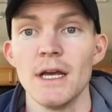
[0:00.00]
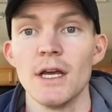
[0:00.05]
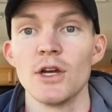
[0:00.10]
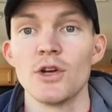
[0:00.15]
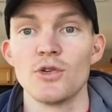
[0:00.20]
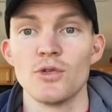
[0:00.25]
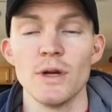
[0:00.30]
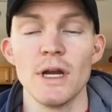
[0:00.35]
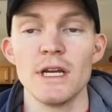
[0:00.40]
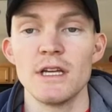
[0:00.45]

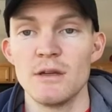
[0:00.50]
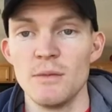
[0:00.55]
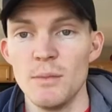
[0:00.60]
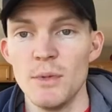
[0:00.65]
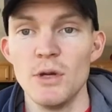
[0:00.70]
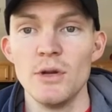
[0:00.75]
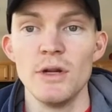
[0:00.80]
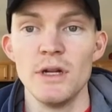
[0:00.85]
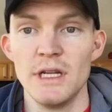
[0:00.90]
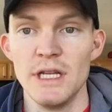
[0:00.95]
Create
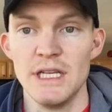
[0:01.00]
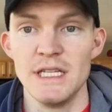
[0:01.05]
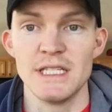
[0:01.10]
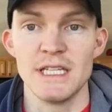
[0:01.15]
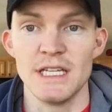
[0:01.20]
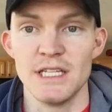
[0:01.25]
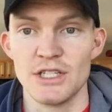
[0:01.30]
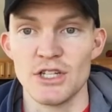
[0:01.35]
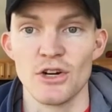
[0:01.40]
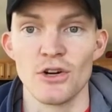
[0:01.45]
communities
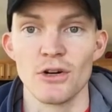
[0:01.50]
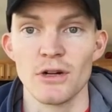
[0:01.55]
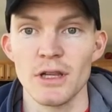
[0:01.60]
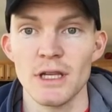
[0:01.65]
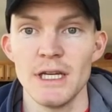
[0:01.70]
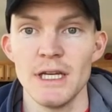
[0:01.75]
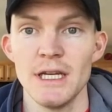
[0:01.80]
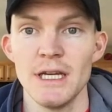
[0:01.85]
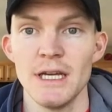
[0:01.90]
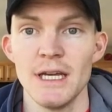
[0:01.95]

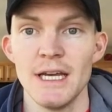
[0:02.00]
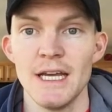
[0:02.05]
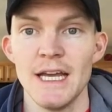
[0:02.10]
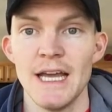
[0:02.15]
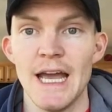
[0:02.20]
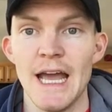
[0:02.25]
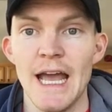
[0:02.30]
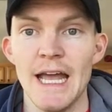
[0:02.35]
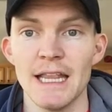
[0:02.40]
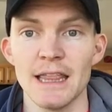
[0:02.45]
internally
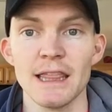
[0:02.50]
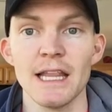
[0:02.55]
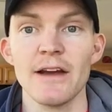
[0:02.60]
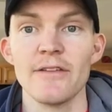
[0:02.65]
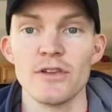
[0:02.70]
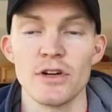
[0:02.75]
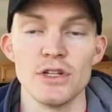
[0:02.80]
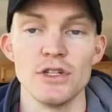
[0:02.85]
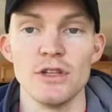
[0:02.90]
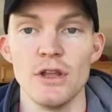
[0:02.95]
and
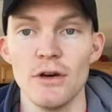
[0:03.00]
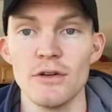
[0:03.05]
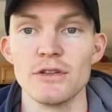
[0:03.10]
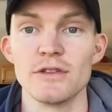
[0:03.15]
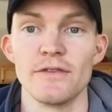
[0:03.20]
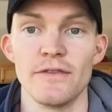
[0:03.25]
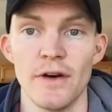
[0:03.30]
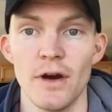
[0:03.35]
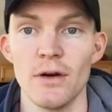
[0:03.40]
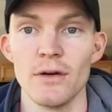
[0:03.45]
leverage
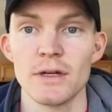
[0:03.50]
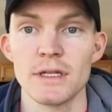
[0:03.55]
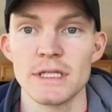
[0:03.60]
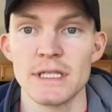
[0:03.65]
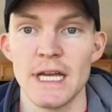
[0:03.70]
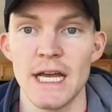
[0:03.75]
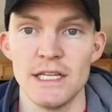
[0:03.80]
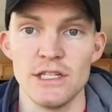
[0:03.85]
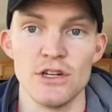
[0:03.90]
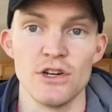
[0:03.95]
those folks
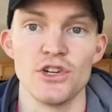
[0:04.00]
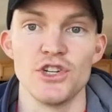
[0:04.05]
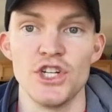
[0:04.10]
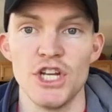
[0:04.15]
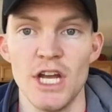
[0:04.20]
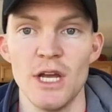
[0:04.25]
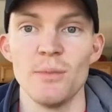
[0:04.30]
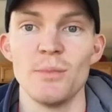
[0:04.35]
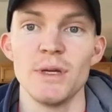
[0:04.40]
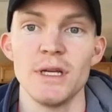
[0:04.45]
as your
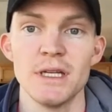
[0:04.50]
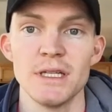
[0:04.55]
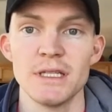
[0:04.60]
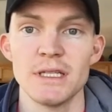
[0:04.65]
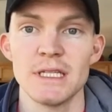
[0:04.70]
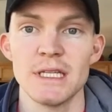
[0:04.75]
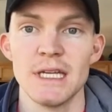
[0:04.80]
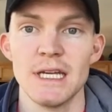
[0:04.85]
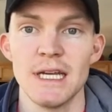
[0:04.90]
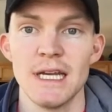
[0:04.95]

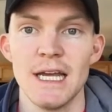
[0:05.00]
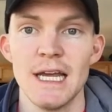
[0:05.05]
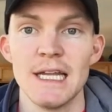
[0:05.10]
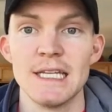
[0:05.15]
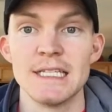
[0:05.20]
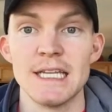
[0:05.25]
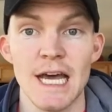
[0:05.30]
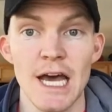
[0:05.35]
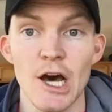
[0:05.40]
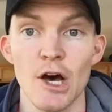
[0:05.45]
champions
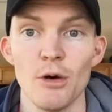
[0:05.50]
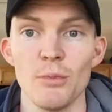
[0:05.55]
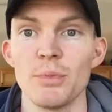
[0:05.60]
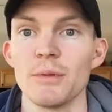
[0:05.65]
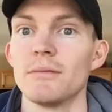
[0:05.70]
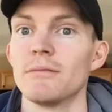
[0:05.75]
to help